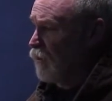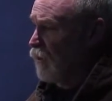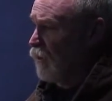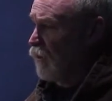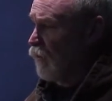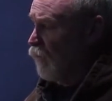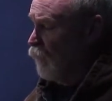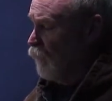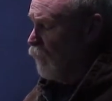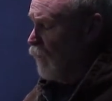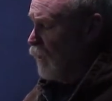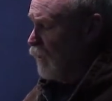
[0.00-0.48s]
They
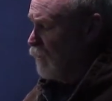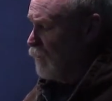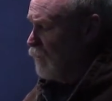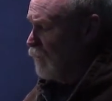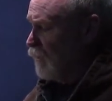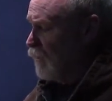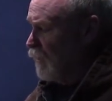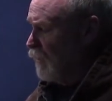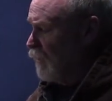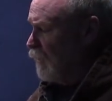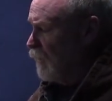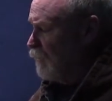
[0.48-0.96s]
don't want
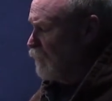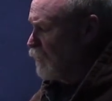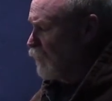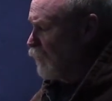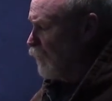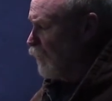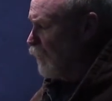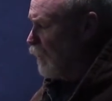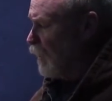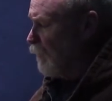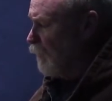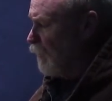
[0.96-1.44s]
it
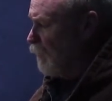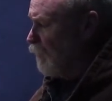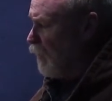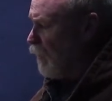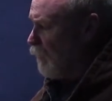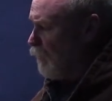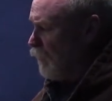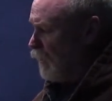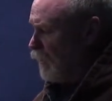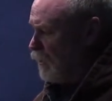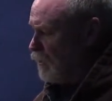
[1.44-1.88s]
screwing up the pump and